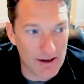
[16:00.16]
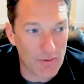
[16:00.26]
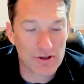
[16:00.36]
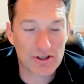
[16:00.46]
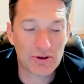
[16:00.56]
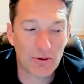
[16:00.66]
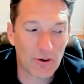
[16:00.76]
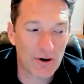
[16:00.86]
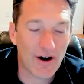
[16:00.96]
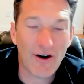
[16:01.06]
that was
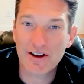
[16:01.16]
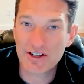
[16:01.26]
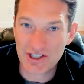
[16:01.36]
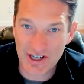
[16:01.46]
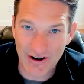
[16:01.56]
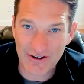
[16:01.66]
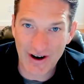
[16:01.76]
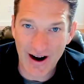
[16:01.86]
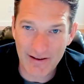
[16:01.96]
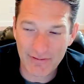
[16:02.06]
stored on a shared
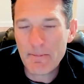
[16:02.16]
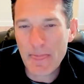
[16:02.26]
drive.